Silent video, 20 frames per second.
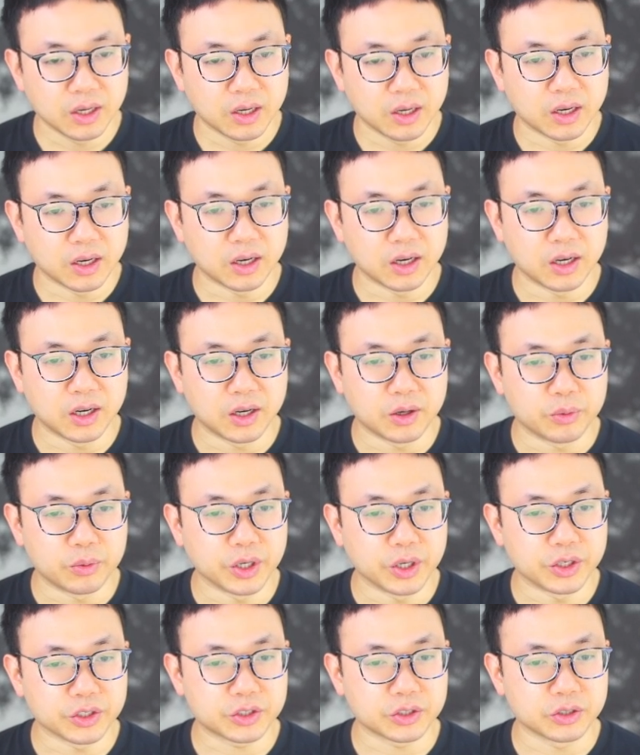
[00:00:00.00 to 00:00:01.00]
We
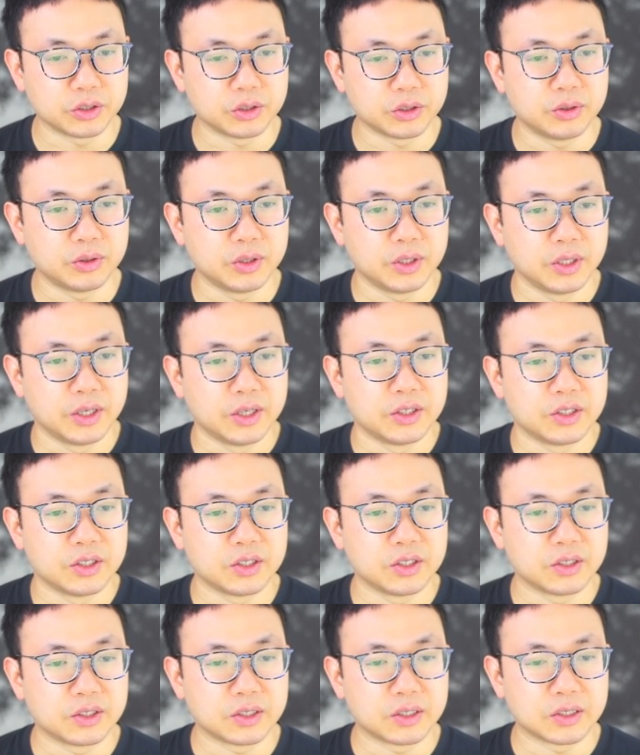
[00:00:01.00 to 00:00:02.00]
also
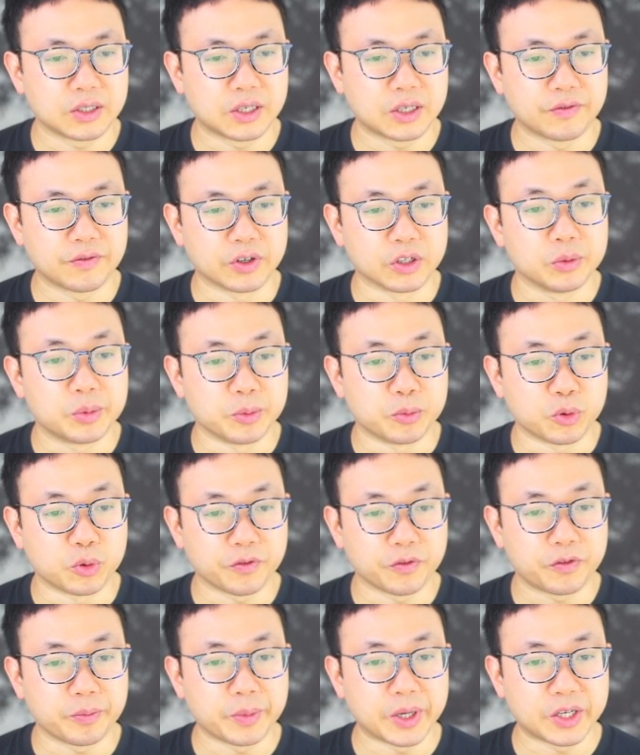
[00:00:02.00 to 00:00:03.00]
give it a little bit more
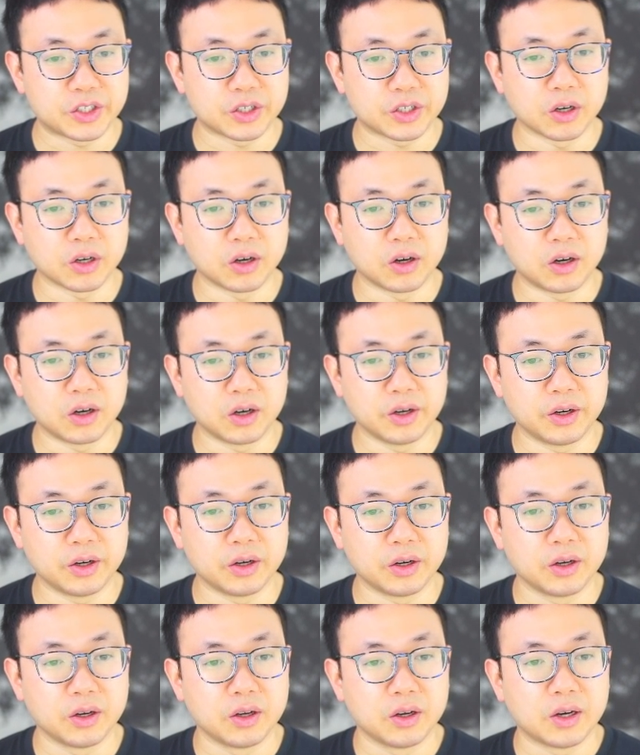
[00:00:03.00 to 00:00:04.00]
information
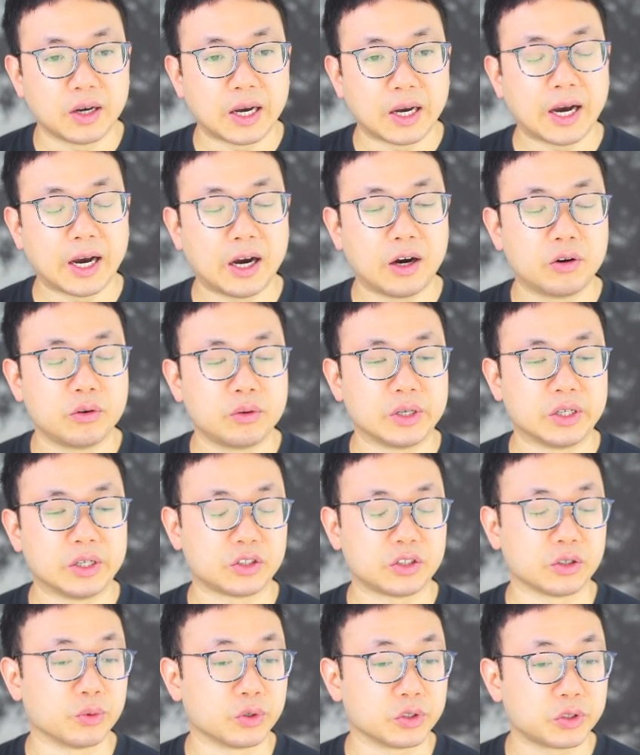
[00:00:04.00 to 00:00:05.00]
on how it
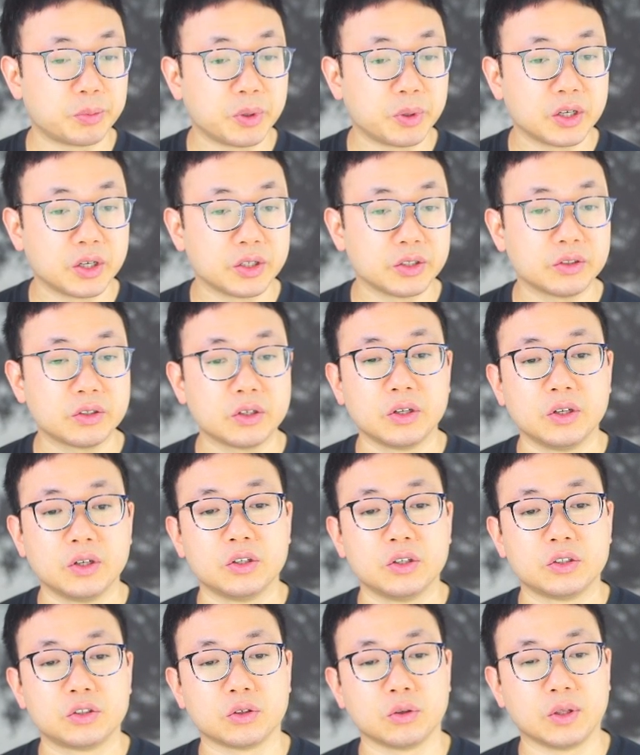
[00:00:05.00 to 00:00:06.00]
should respond.
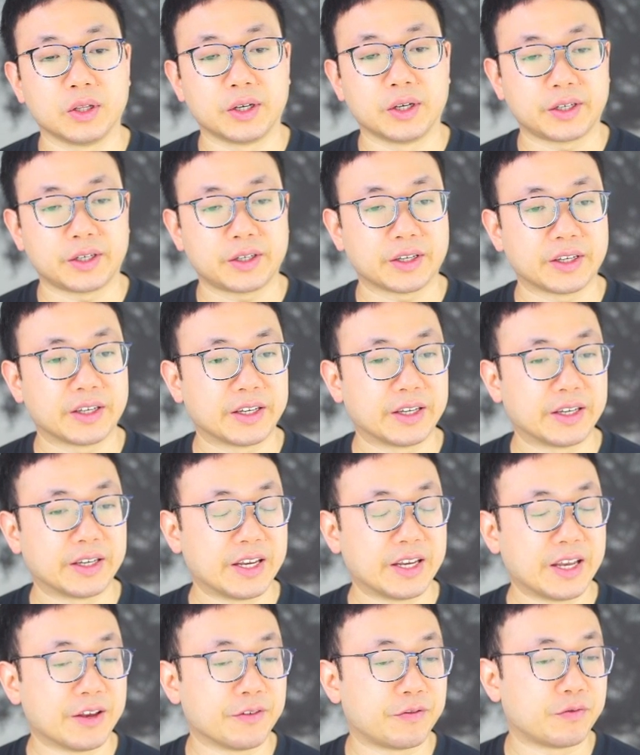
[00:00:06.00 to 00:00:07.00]
So like
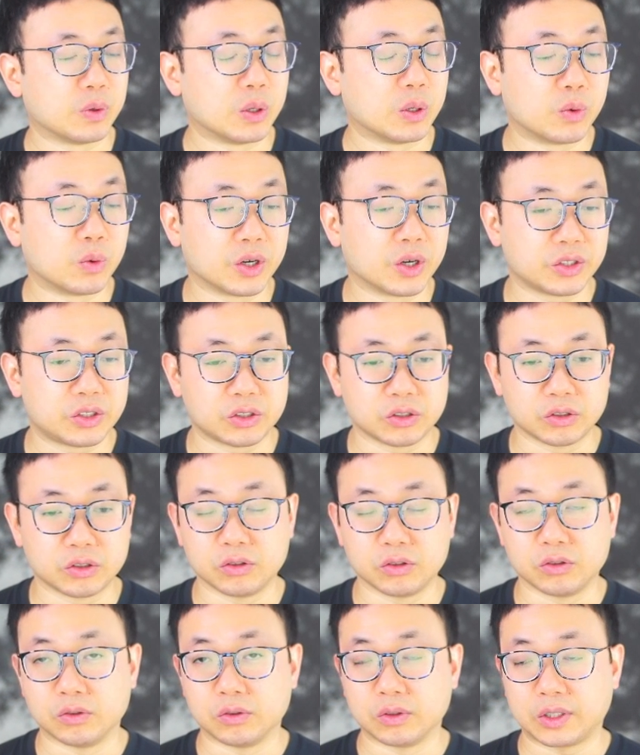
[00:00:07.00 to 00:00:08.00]
if we want
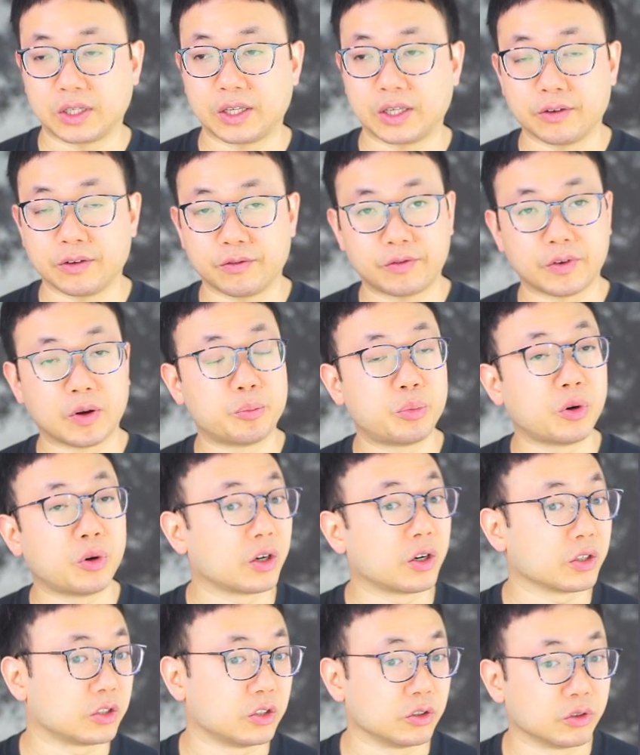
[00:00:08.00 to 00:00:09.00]
to give a
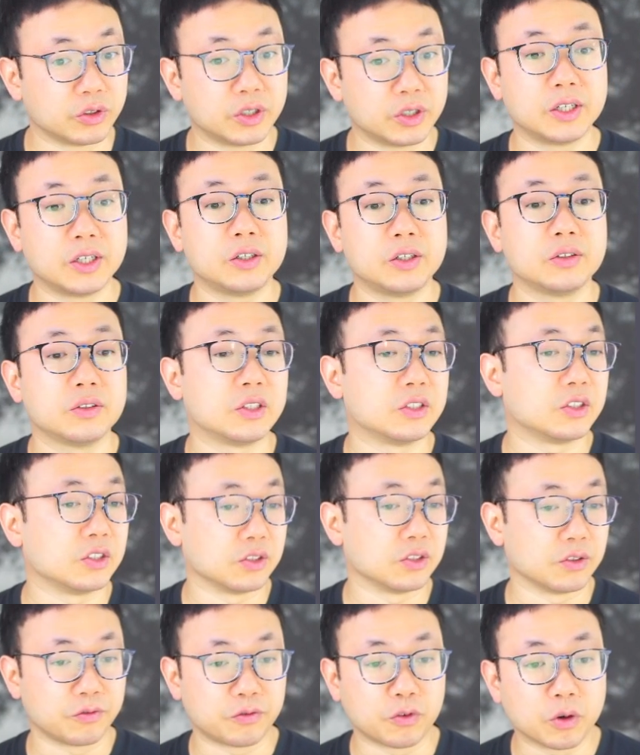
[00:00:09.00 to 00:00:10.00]
product URL, this
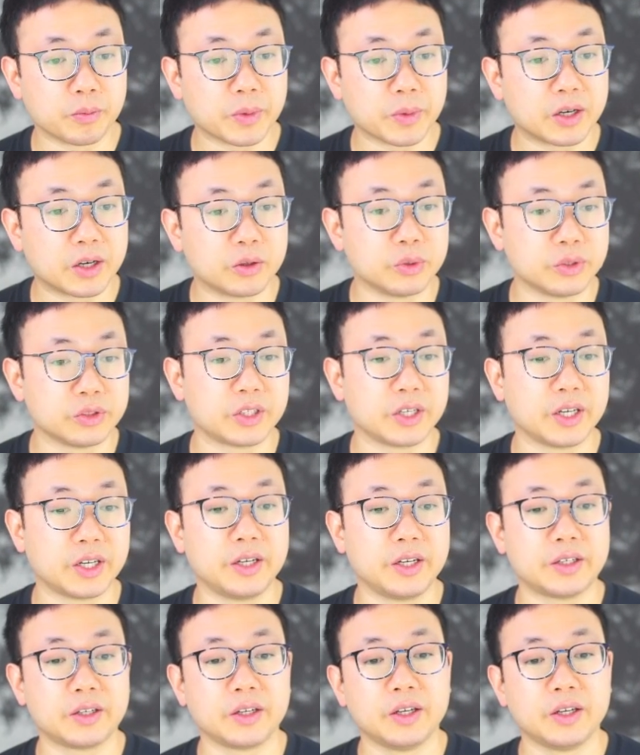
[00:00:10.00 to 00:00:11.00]
is the format it will
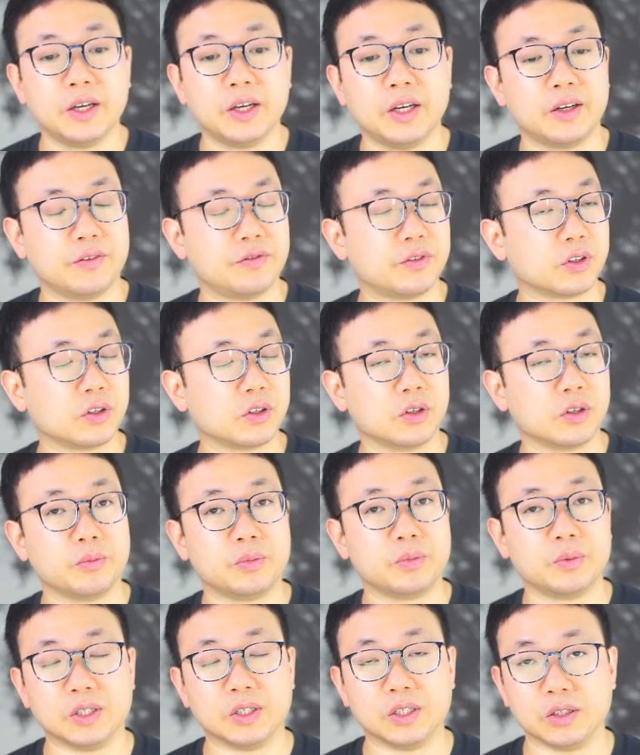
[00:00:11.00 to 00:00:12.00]
take. If they're going to
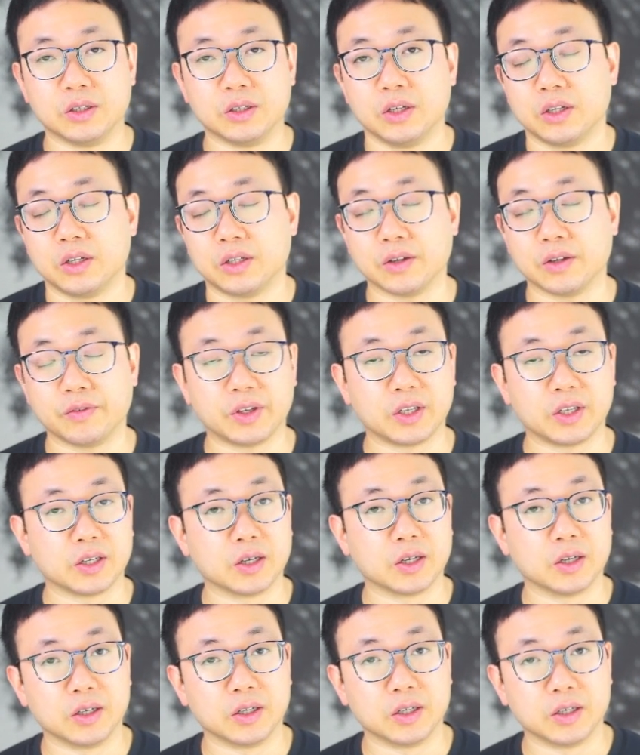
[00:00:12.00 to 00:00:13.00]
be giving
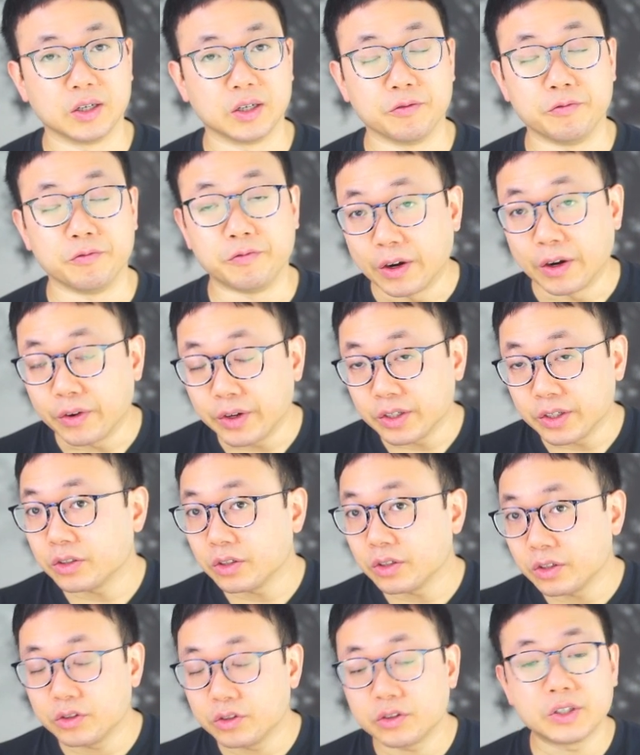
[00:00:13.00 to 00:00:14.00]
a variant
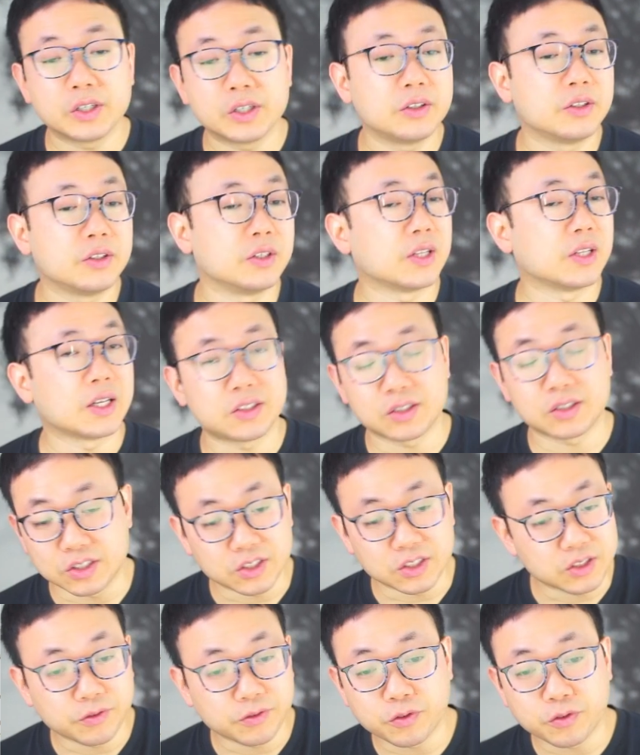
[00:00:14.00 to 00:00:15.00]
URL, then this
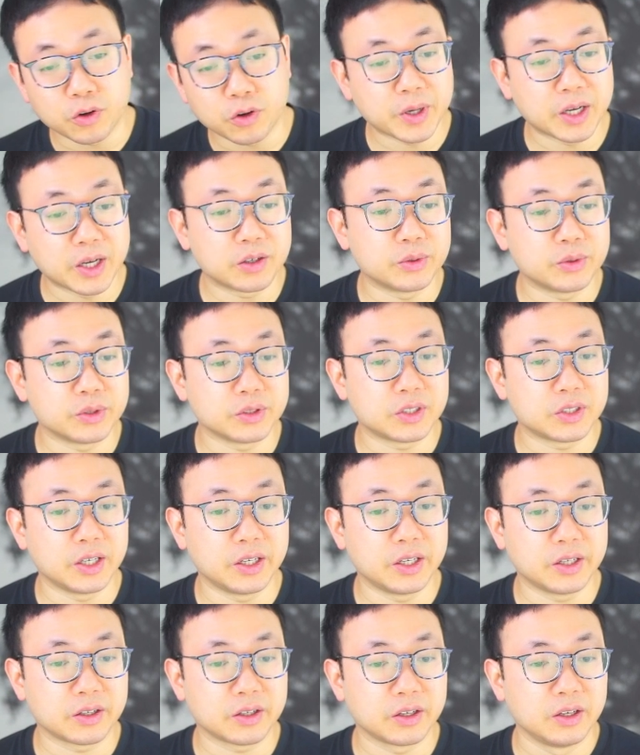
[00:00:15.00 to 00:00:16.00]
is the format it will
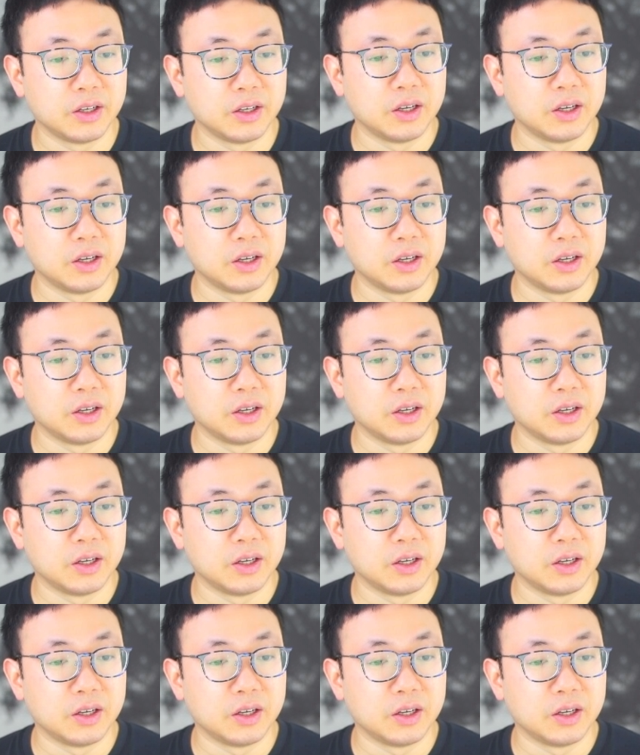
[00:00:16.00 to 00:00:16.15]
take.